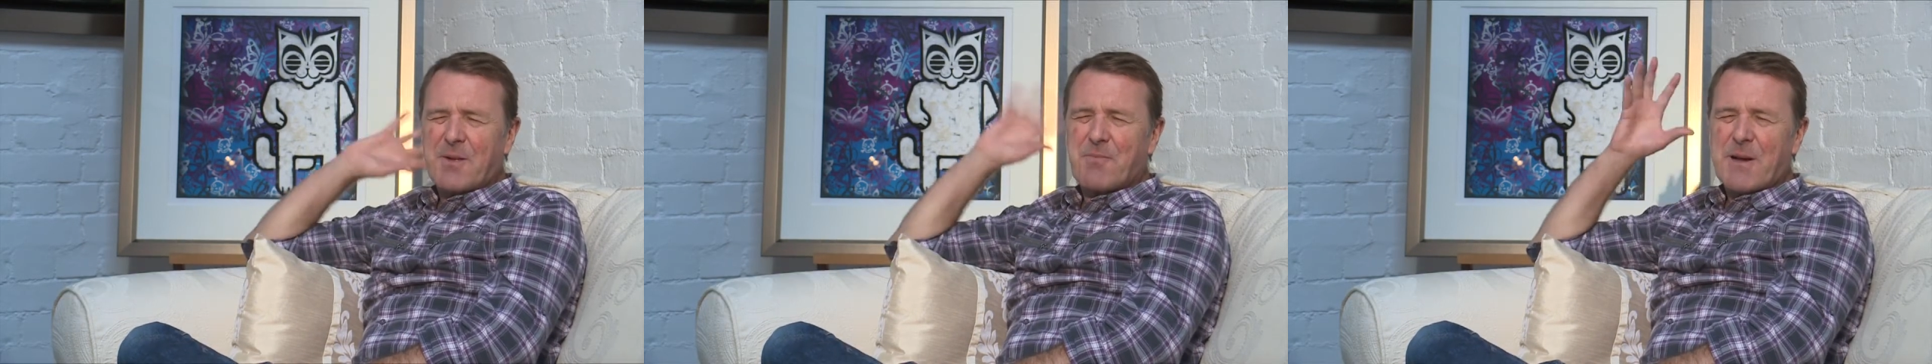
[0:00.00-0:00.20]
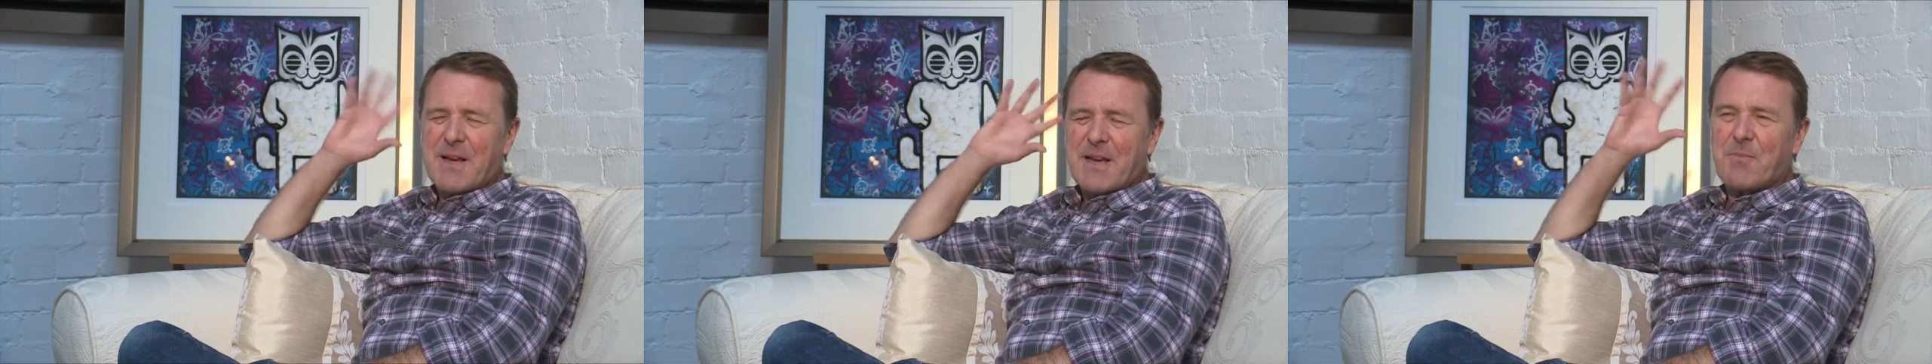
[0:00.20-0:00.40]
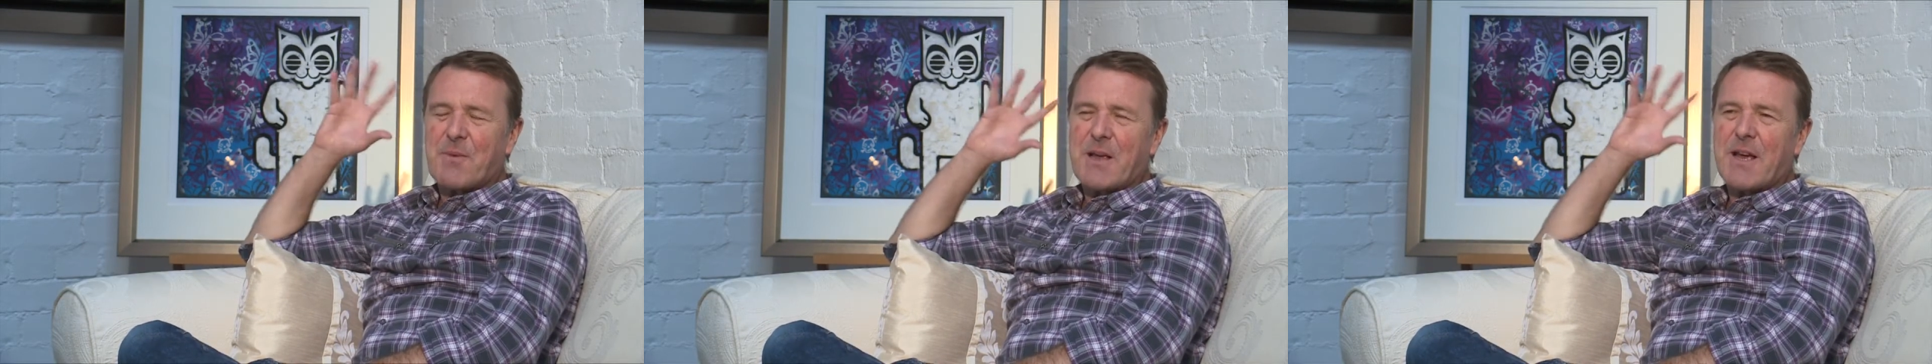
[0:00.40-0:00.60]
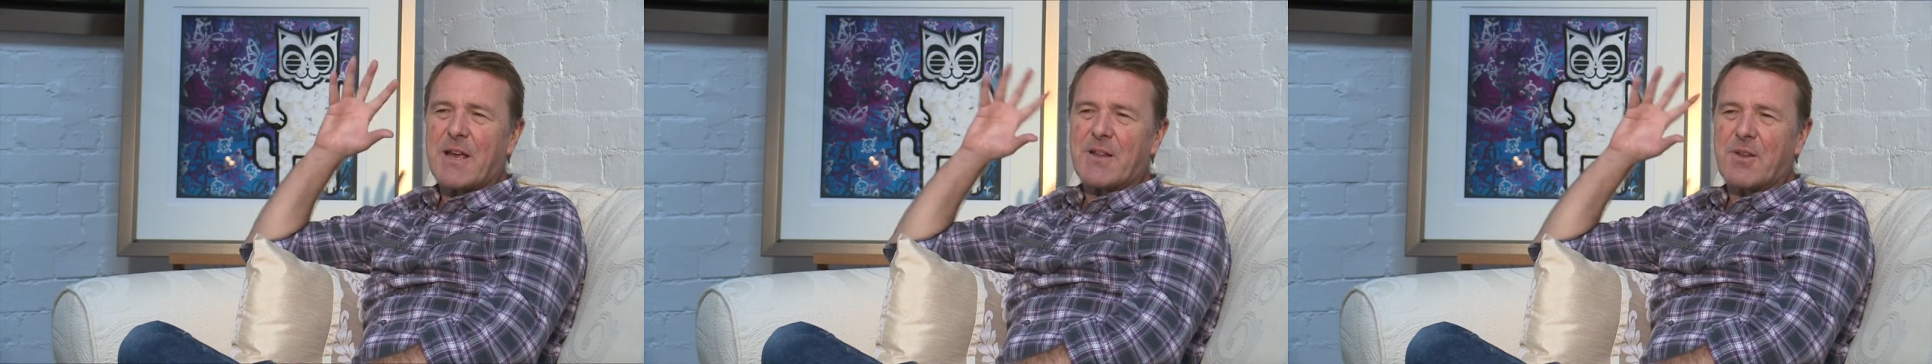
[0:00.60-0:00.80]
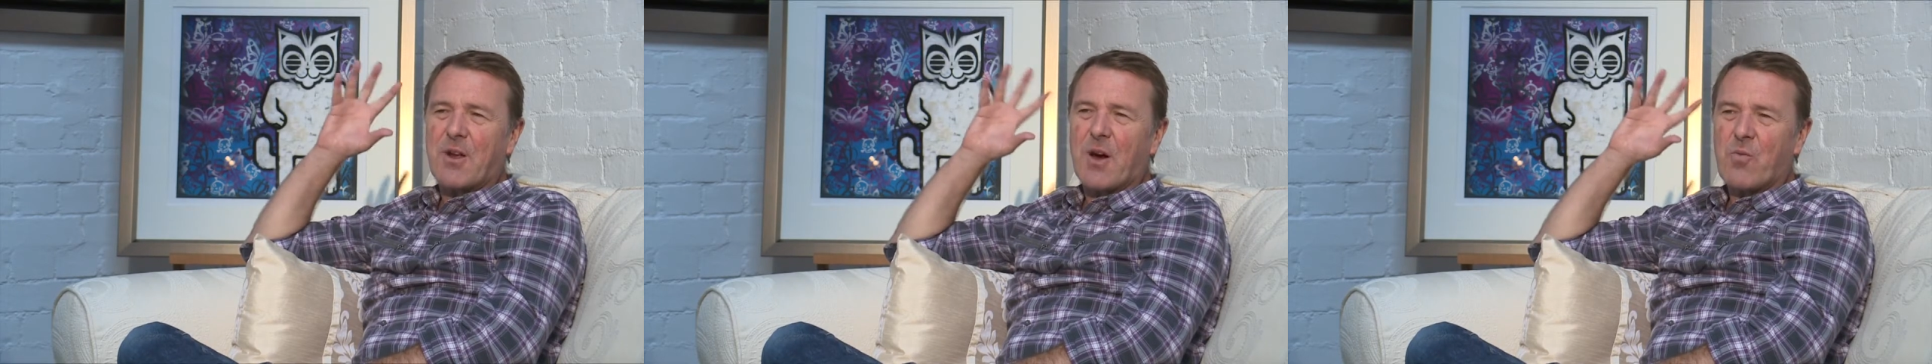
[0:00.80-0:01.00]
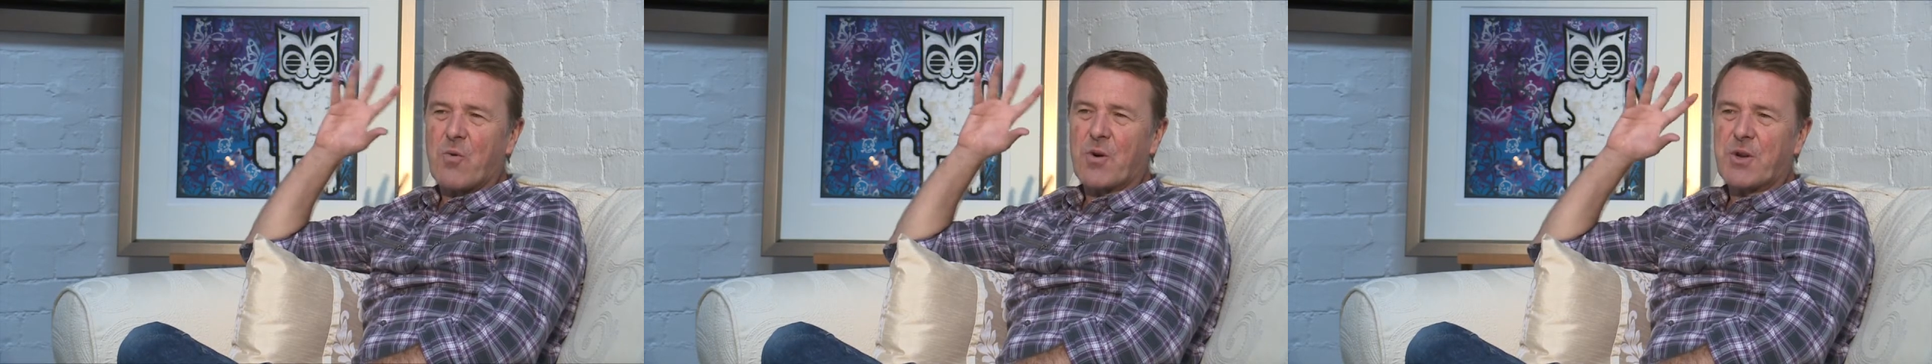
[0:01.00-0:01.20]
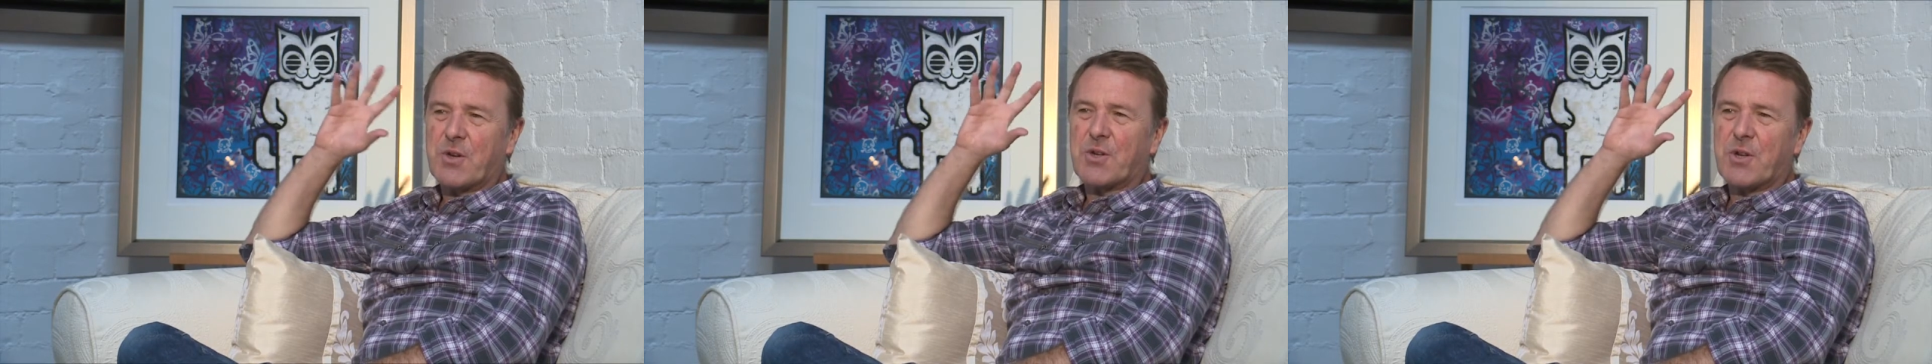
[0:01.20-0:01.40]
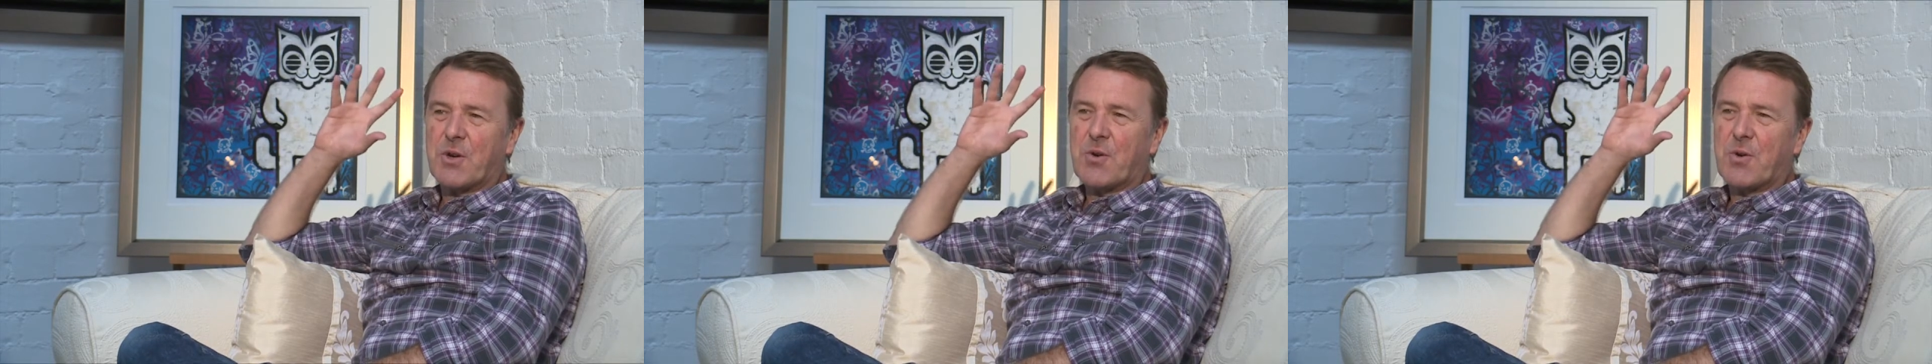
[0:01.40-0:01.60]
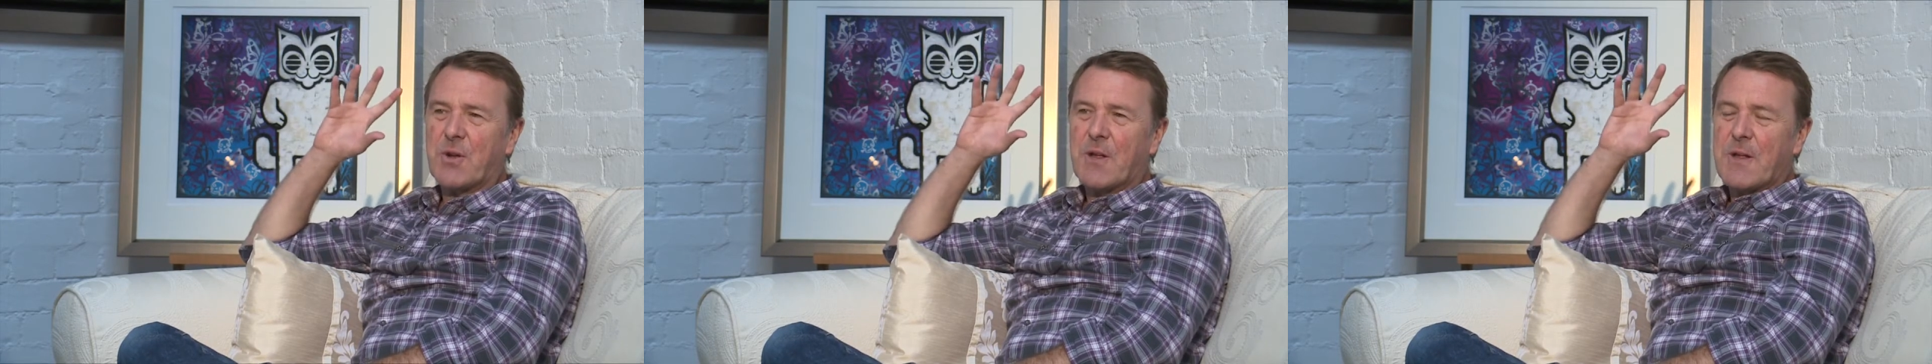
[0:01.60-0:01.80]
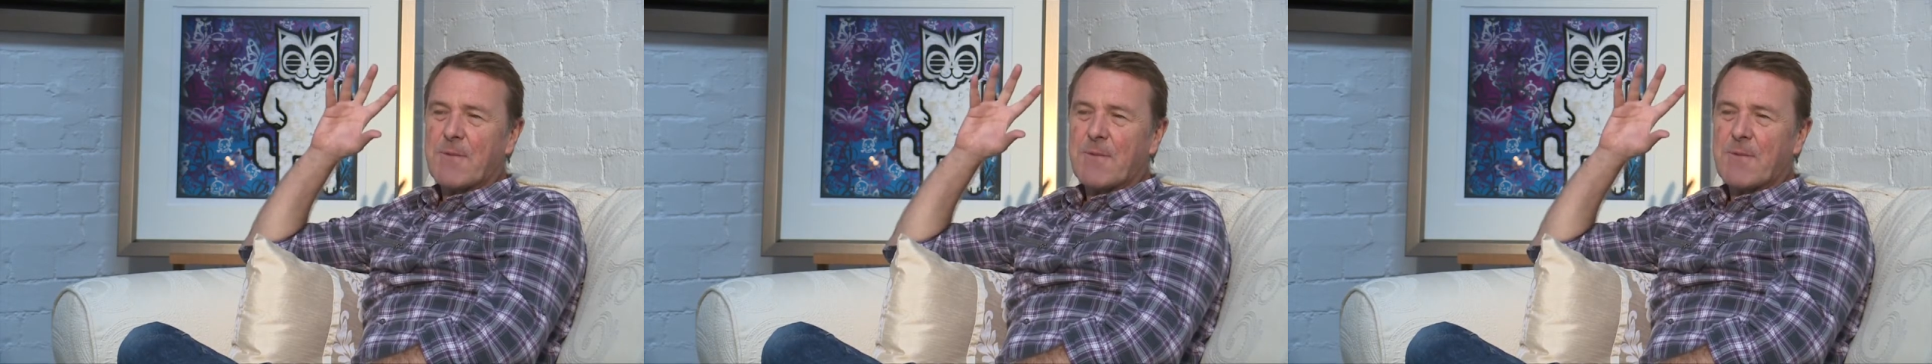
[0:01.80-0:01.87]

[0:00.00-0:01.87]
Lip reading: the back of my head that I want to do,